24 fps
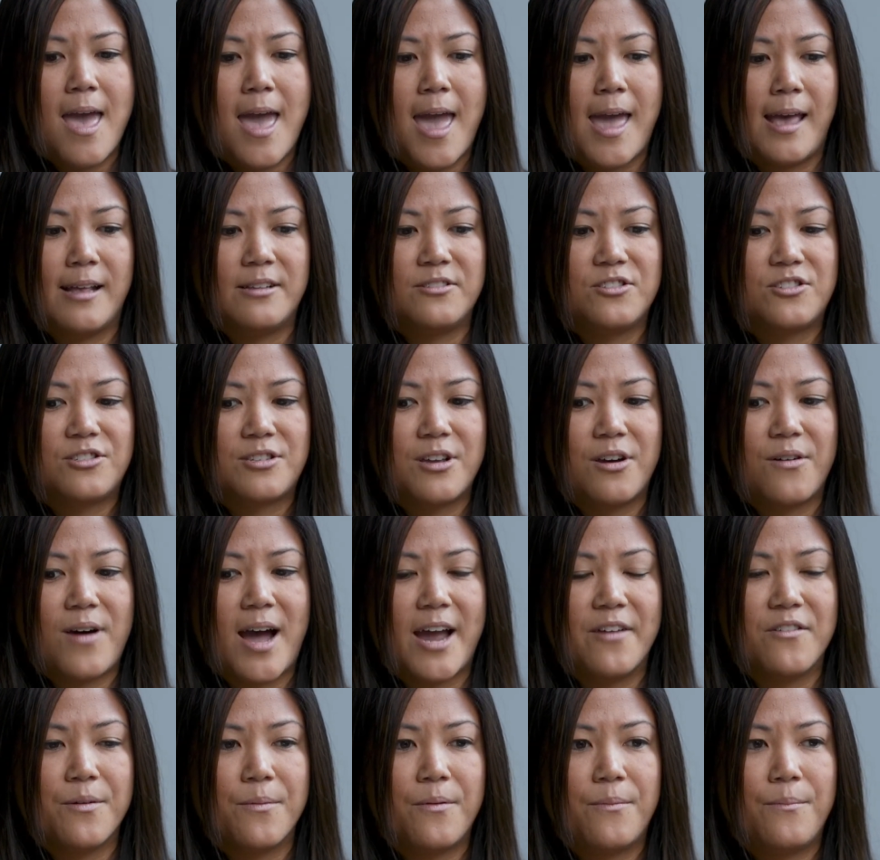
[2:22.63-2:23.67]
And so
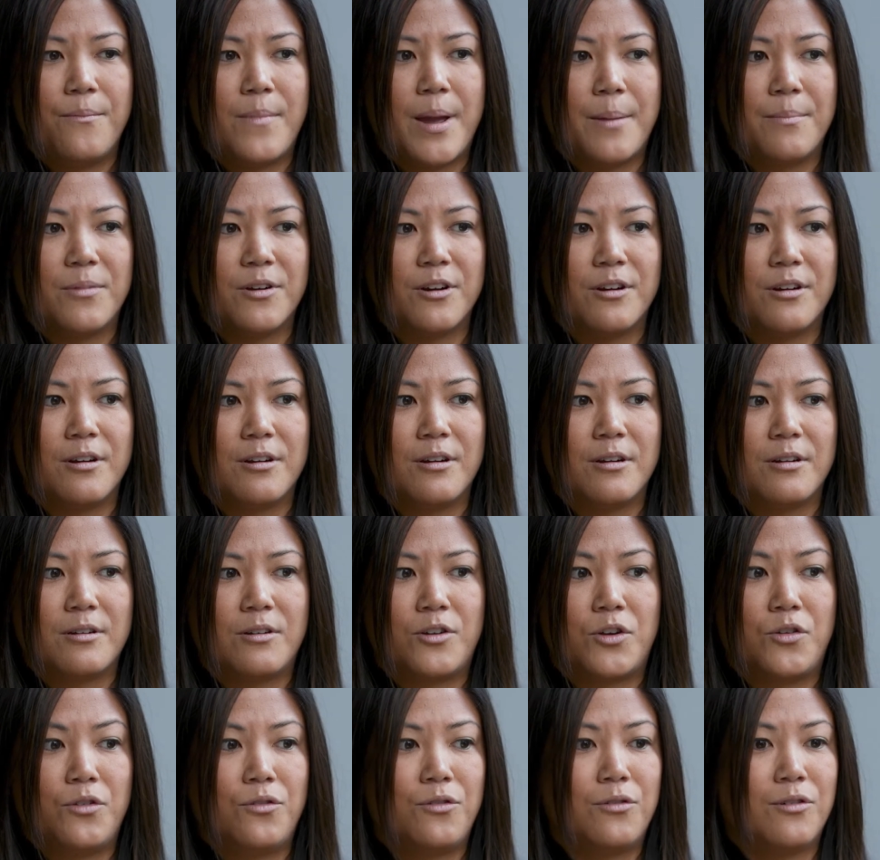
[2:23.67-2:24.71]
I
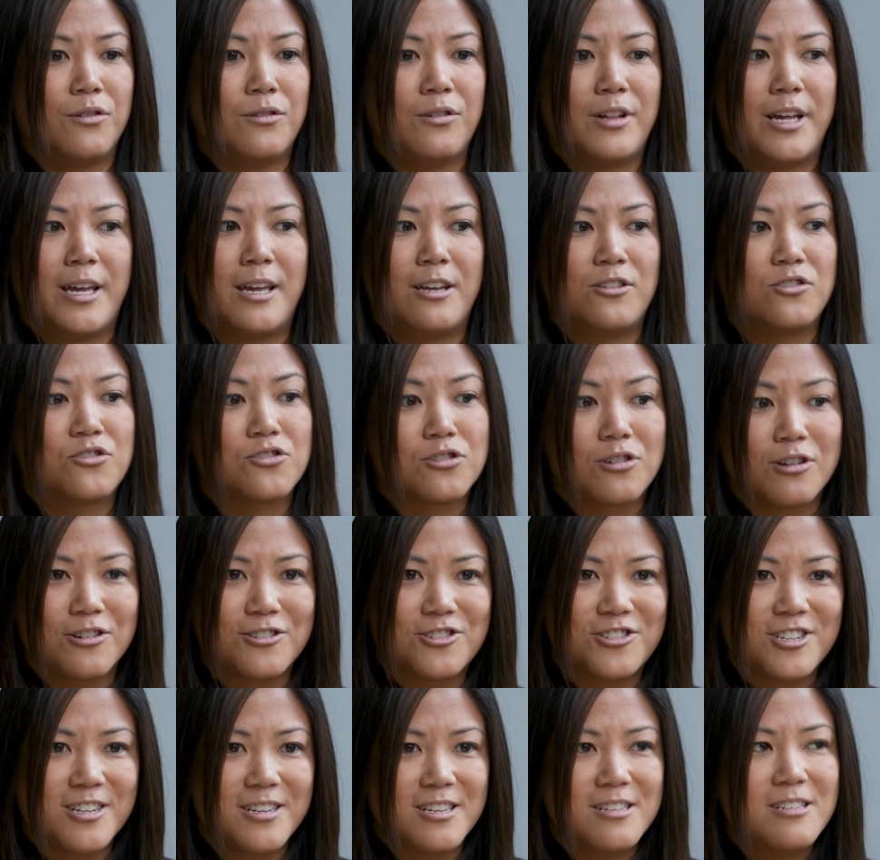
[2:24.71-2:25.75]
remember Googling
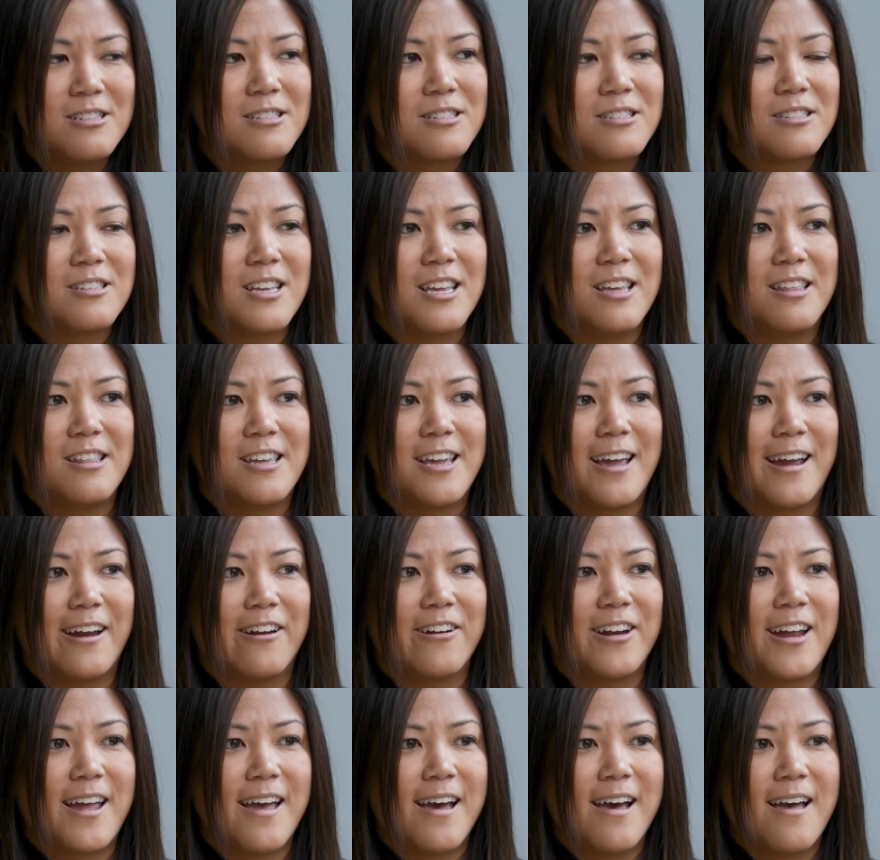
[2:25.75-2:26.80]
churches in the
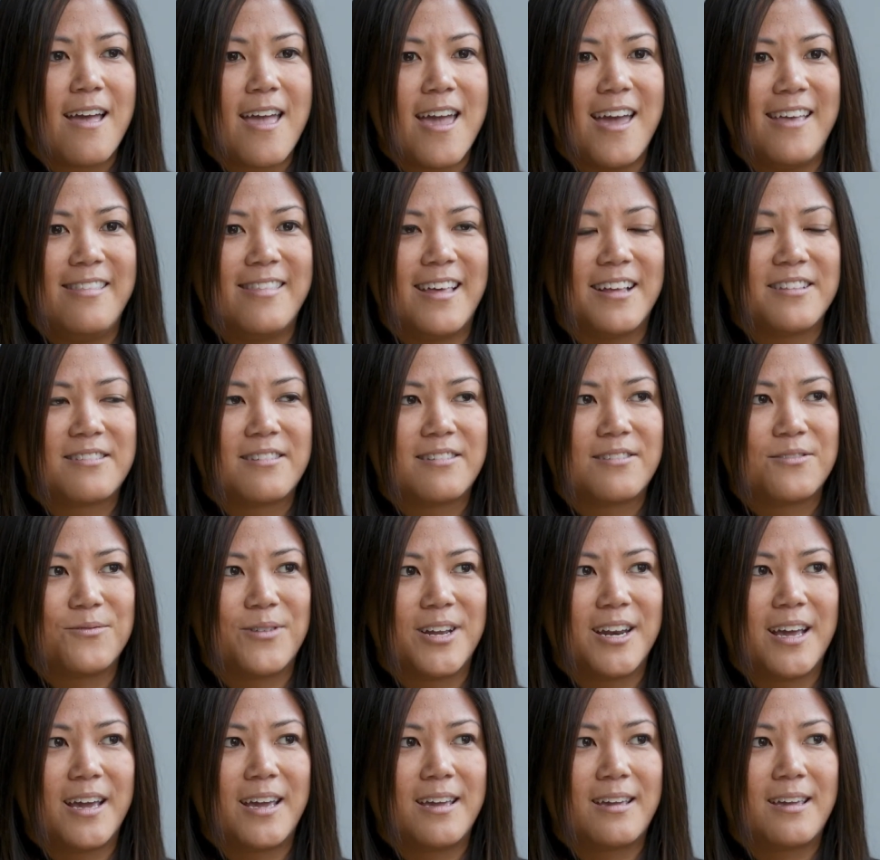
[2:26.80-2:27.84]
area, and that's
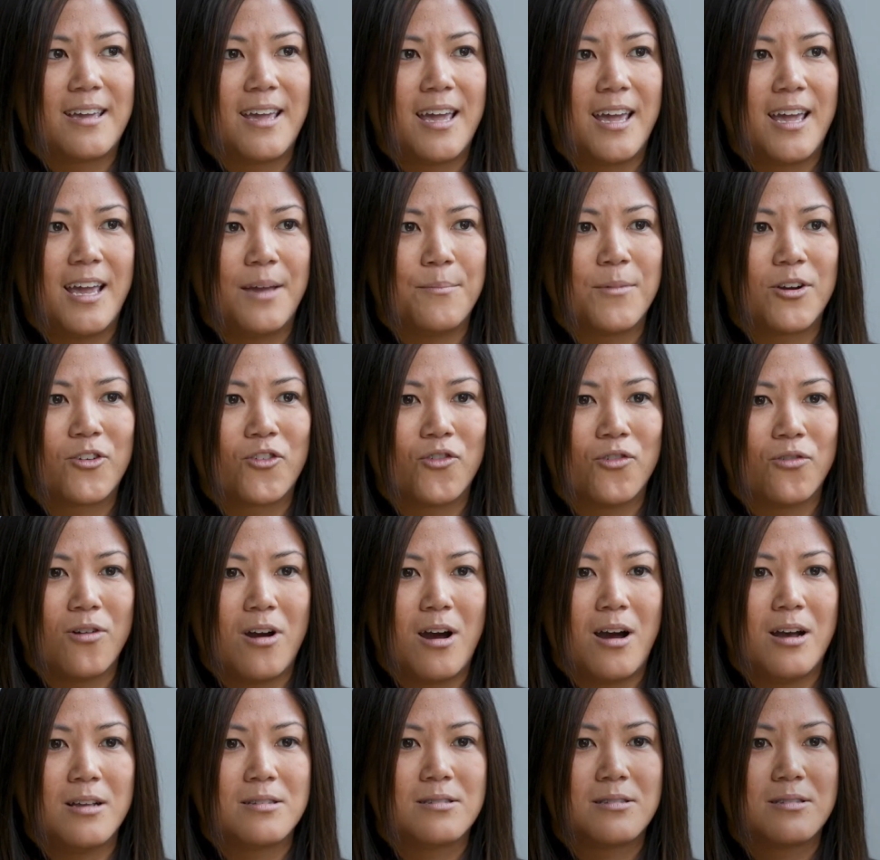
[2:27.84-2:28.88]
when I came
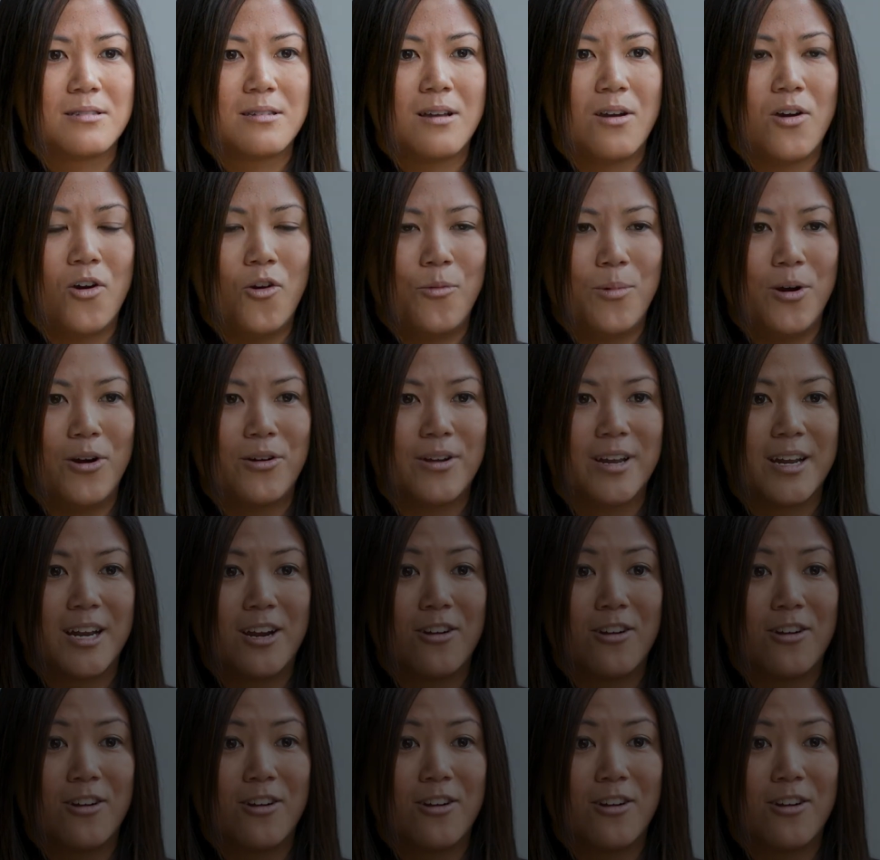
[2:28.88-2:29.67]
across Hoboken